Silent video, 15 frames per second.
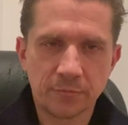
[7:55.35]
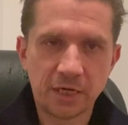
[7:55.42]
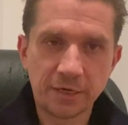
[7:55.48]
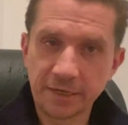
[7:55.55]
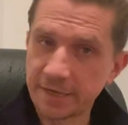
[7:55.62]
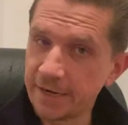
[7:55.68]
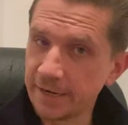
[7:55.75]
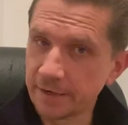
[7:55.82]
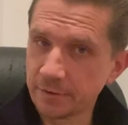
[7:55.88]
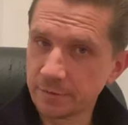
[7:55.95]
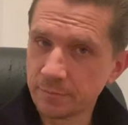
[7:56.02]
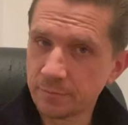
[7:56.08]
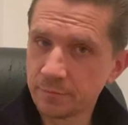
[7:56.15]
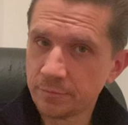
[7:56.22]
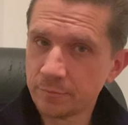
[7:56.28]
And again,
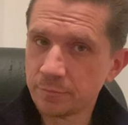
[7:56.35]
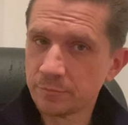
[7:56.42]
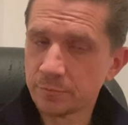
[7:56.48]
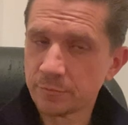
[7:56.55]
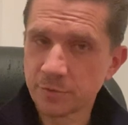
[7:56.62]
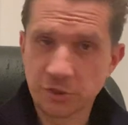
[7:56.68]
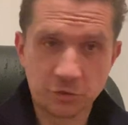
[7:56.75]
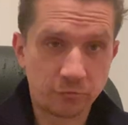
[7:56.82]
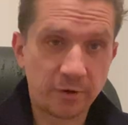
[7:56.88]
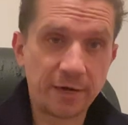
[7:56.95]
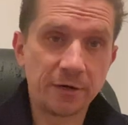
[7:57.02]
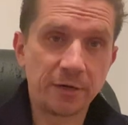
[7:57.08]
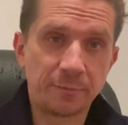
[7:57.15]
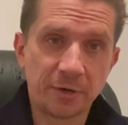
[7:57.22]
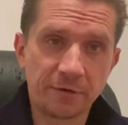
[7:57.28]

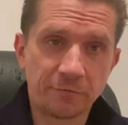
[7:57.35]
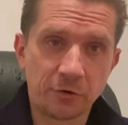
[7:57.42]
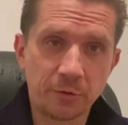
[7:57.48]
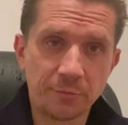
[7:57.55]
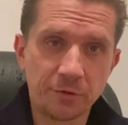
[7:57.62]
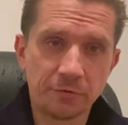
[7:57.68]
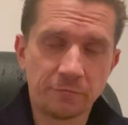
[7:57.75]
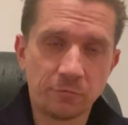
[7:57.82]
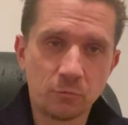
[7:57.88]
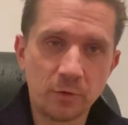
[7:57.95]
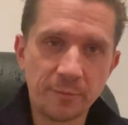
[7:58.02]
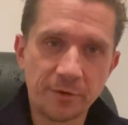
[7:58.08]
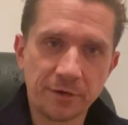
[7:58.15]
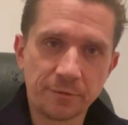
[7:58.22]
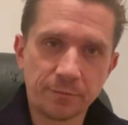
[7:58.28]
surrounded by very beautiful
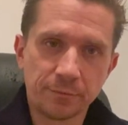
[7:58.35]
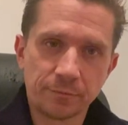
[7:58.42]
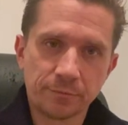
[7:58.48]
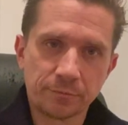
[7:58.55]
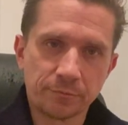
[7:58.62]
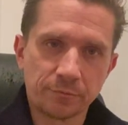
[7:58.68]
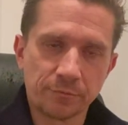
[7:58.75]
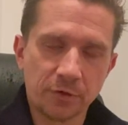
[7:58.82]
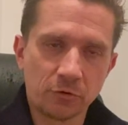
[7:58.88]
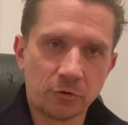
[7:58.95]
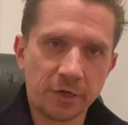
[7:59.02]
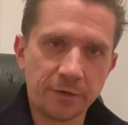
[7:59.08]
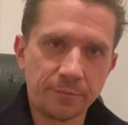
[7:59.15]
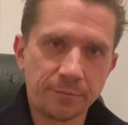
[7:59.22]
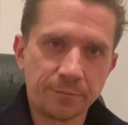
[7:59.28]
women. All
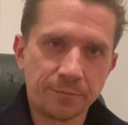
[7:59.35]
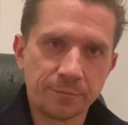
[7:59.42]
right?